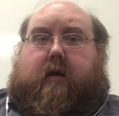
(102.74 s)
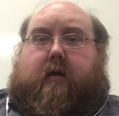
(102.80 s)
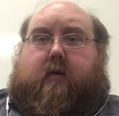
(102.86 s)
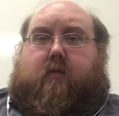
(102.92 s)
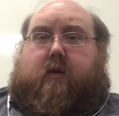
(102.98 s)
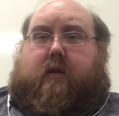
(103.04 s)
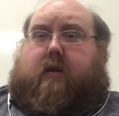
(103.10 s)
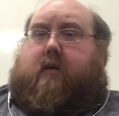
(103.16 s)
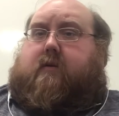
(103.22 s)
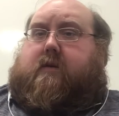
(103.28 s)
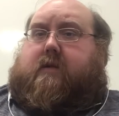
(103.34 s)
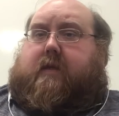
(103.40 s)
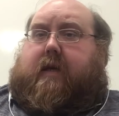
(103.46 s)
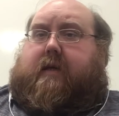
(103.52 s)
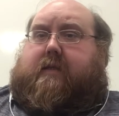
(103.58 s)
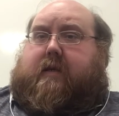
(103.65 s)
with those
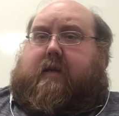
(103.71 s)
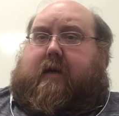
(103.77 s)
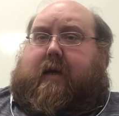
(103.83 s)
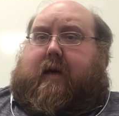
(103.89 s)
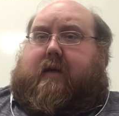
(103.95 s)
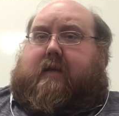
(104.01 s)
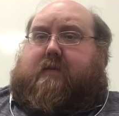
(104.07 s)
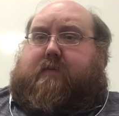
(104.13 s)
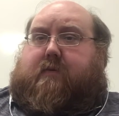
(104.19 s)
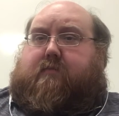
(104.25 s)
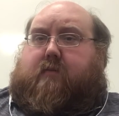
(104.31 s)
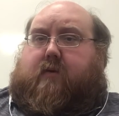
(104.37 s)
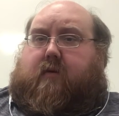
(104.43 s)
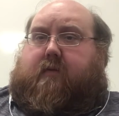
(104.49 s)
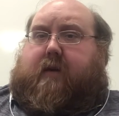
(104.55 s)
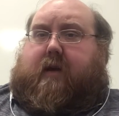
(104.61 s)
things that God's been
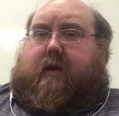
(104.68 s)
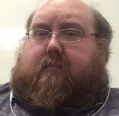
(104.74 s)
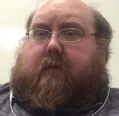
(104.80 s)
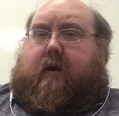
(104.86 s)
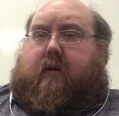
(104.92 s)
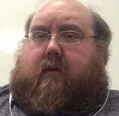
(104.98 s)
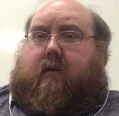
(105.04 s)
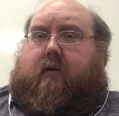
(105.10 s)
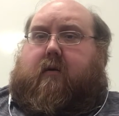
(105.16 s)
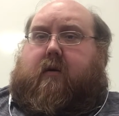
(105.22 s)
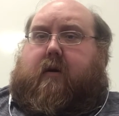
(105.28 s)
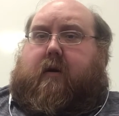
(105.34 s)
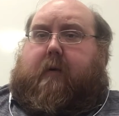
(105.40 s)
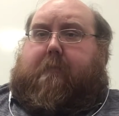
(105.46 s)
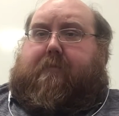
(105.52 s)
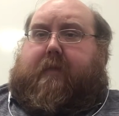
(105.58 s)
moving in my heart,
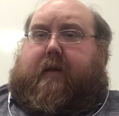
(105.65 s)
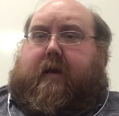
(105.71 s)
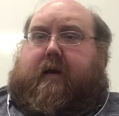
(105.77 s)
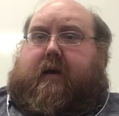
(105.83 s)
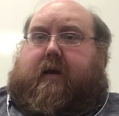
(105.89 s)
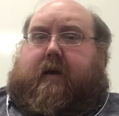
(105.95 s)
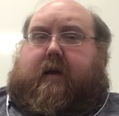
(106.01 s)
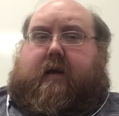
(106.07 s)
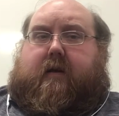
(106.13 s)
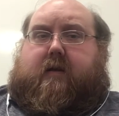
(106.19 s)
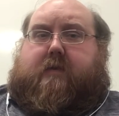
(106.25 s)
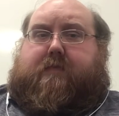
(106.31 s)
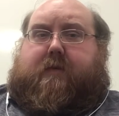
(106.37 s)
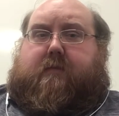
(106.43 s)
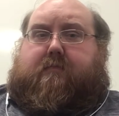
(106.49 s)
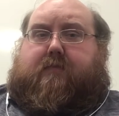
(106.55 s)
it's
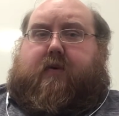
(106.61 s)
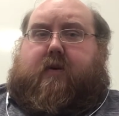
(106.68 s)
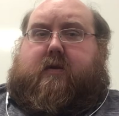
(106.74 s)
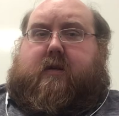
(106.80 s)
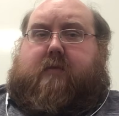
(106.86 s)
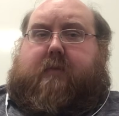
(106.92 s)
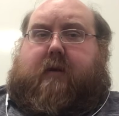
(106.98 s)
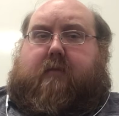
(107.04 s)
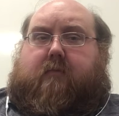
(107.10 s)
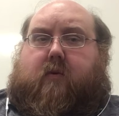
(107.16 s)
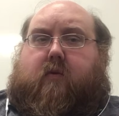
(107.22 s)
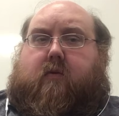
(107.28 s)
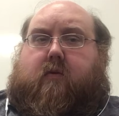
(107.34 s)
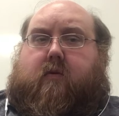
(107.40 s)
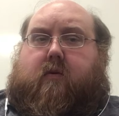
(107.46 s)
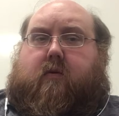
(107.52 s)
been pushing me
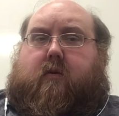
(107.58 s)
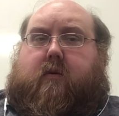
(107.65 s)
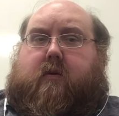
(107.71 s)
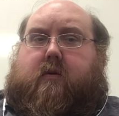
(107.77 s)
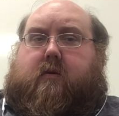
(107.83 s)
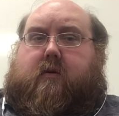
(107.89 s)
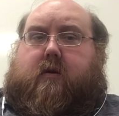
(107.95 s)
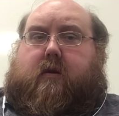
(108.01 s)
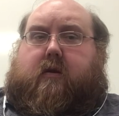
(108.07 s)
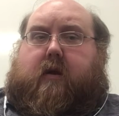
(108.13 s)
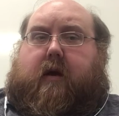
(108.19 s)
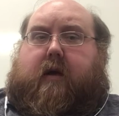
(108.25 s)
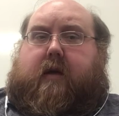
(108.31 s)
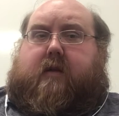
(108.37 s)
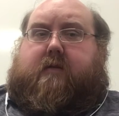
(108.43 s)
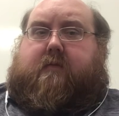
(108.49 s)
more along the
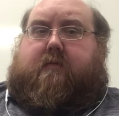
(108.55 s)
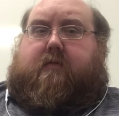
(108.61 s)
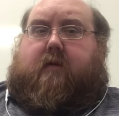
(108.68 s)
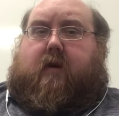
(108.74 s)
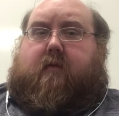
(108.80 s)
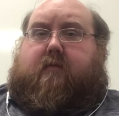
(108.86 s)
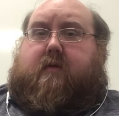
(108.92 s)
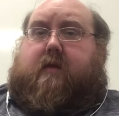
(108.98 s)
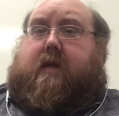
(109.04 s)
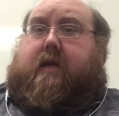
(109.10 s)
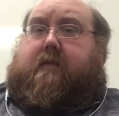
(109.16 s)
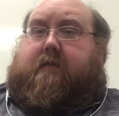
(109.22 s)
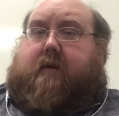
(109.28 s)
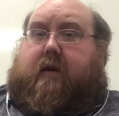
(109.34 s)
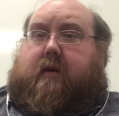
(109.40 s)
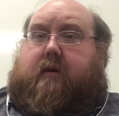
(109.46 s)
lines of
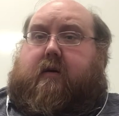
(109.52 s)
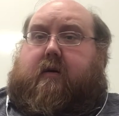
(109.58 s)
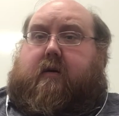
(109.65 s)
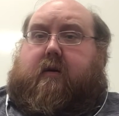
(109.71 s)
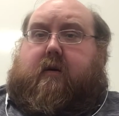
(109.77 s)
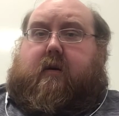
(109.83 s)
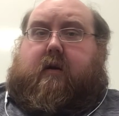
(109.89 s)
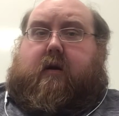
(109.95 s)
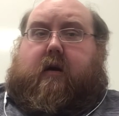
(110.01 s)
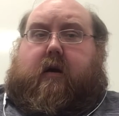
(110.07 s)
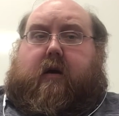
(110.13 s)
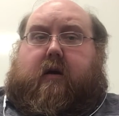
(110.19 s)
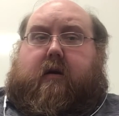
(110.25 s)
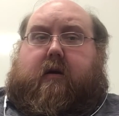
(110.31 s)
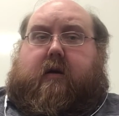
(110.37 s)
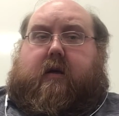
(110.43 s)
leaving
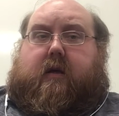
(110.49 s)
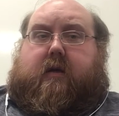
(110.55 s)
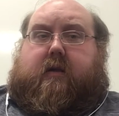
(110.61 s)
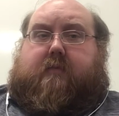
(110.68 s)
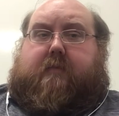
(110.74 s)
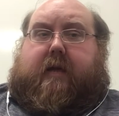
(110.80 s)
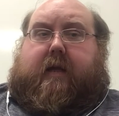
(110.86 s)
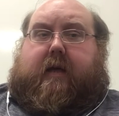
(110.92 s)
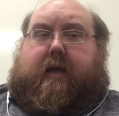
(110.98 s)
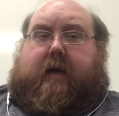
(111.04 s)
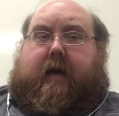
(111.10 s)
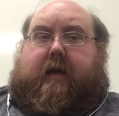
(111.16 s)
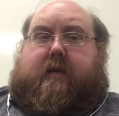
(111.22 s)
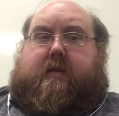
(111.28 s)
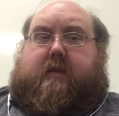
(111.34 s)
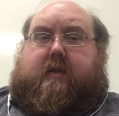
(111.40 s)
in many
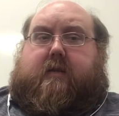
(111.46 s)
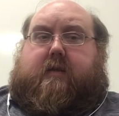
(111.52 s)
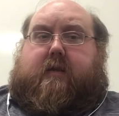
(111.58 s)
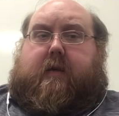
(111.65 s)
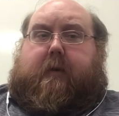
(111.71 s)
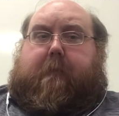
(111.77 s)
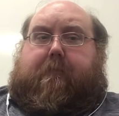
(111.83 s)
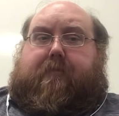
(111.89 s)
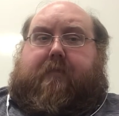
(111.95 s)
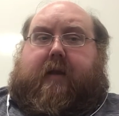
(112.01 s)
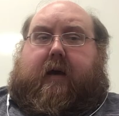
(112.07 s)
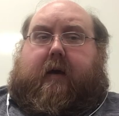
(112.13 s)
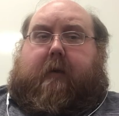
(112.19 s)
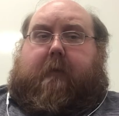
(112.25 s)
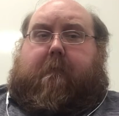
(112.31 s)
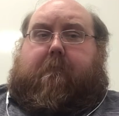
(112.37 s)
cases.
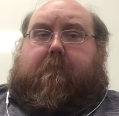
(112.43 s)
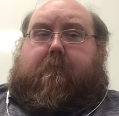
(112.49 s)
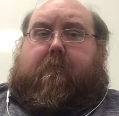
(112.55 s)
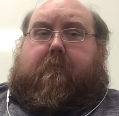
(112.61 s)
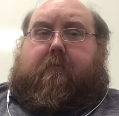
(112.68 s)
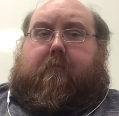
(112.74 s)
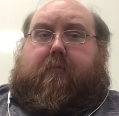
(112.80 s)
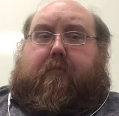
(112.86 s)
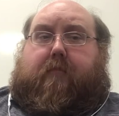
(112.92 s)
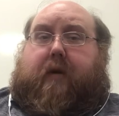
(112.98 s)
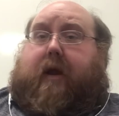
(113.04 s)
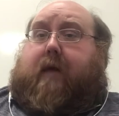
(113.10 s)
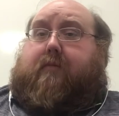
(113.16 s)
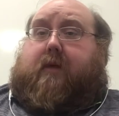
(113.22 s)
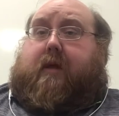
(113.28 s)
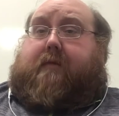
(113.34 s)
But
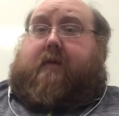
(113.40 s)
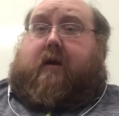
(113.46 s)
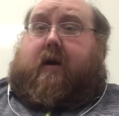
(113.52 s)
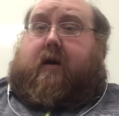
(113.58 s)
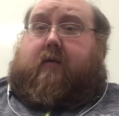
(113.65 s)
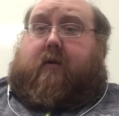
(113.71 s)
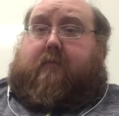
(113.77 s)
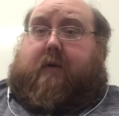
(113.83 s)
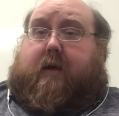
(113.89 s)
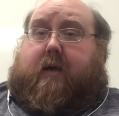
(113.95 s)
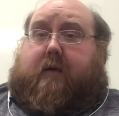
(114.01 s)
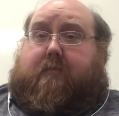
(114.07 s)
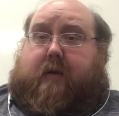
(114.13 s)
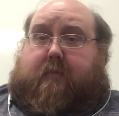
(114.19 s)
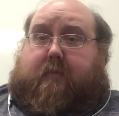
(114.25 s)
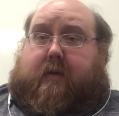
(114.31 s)
I believe in honoring my
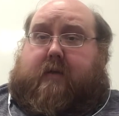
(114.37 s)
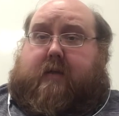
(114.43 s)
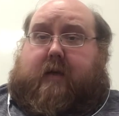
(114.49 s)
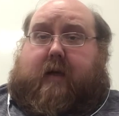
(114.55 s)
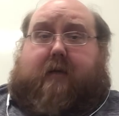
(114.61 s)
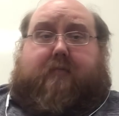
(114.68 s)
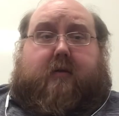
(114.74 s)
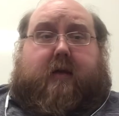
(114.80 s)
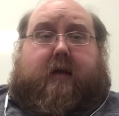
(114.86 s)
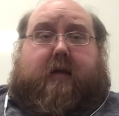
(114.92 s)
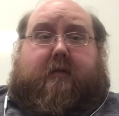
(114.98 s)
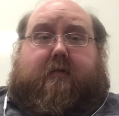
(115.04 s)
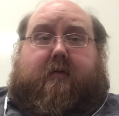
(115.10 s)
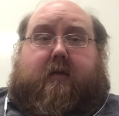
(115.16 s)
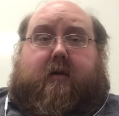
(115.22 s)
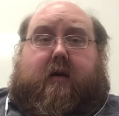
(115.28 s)
commitments, and I
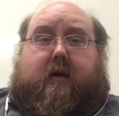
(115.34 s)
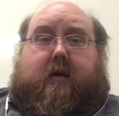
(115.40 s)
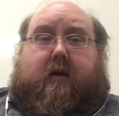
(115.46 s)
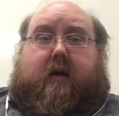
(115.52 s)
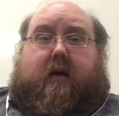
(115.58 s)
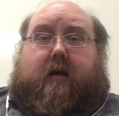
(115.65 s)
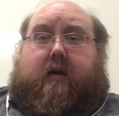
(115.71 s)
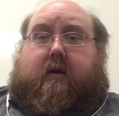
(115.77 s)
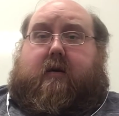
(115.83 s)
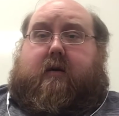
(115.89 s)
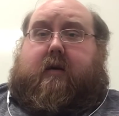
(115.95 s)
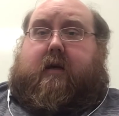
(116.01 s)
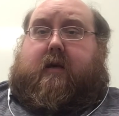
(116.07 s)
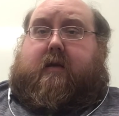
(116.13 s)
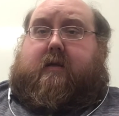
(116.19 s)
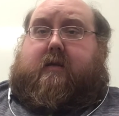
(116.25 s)
believe
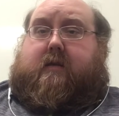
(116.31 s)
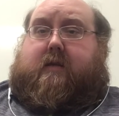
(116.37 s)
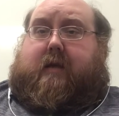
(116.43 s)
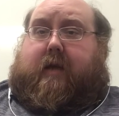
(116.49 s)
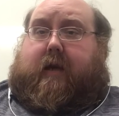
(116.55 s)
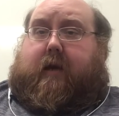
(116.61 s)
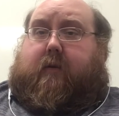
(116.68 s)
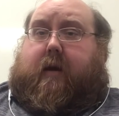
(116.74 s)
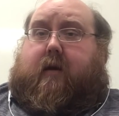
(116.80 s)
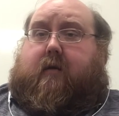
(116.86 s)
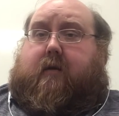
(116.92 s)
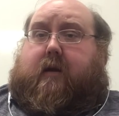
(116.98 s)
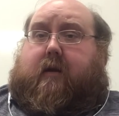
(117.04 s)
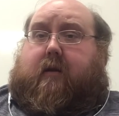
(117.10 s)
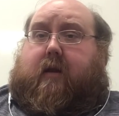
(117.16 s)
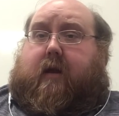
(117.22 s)
in sticking
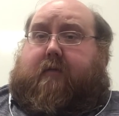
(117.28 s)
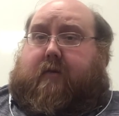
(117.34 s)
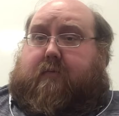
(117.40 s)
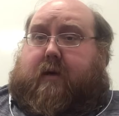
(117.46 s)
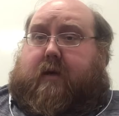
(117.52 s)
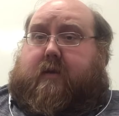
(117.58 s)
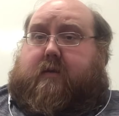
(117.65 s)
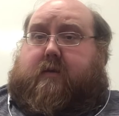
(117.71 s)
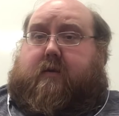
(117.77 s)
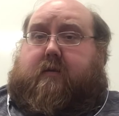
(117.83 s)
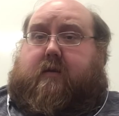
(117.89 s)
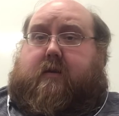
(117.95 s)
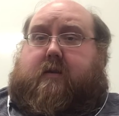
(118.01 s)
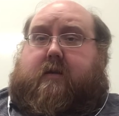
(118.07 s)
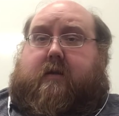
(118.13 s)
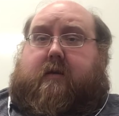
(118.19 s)
around and loving my
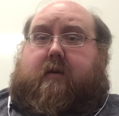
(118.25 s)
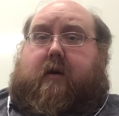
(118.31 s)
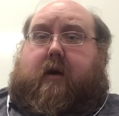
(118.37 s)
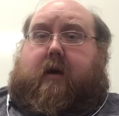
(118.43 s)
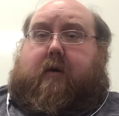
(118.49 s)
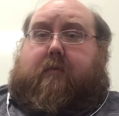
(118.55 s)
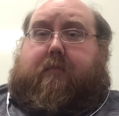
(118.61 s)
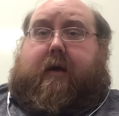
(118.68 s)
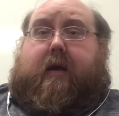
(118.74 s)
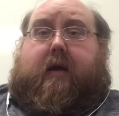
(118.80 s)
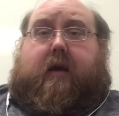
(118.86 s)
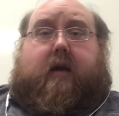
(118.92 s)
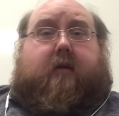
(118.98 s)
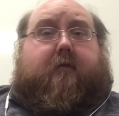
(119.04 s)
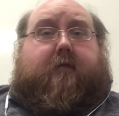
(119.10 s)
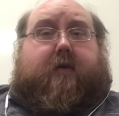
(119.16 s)
students and being
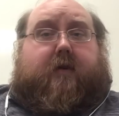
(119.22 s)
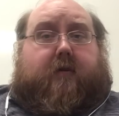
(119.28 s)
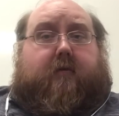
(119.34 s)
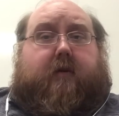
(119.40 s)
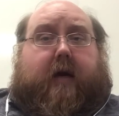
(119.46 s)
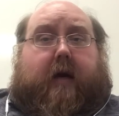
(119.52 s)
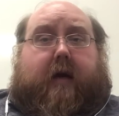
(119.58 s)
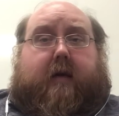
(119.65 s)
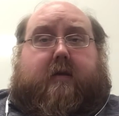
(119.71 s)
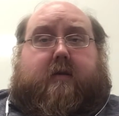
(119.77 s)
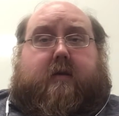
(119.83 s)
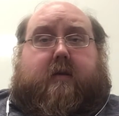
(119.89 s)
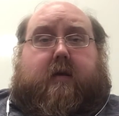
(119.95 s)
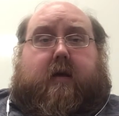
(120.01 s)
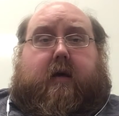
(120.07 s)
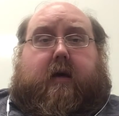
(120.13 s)
here for you
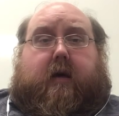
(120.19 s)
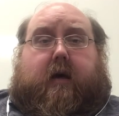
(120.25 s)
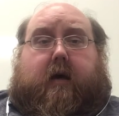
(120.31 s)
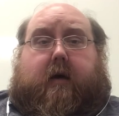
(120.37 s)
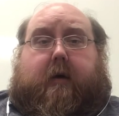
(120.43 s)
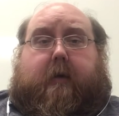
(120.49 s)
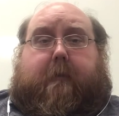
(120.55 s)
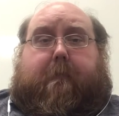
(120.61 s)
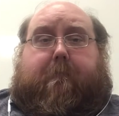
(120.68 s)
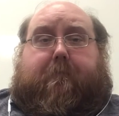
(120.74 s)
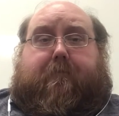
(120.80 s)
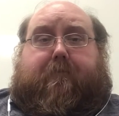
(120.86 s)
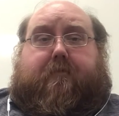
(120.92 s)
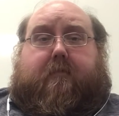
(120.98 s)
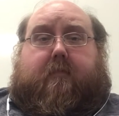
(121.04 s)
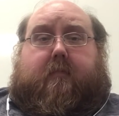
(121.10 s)
guys.
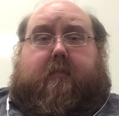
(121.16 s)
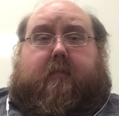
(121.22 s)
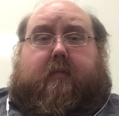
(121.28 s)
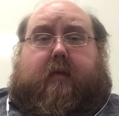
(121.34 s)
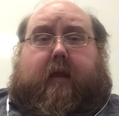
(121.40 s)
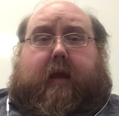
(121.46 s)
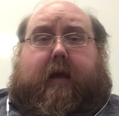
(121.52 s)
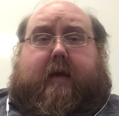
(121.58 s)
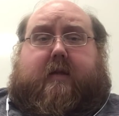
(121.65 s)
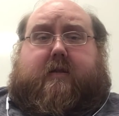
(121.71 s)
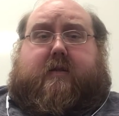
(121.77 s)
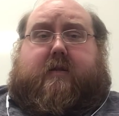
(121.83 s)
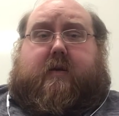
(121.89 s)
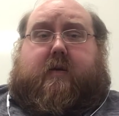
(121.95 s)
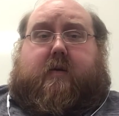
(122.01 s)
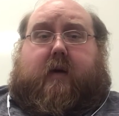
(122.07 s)
And
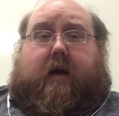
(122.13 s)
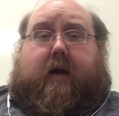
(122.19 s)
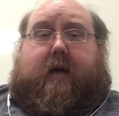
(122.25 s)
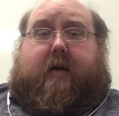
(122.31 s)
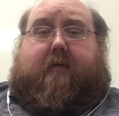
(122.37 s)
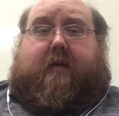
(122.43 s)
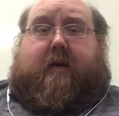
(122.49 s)
so I have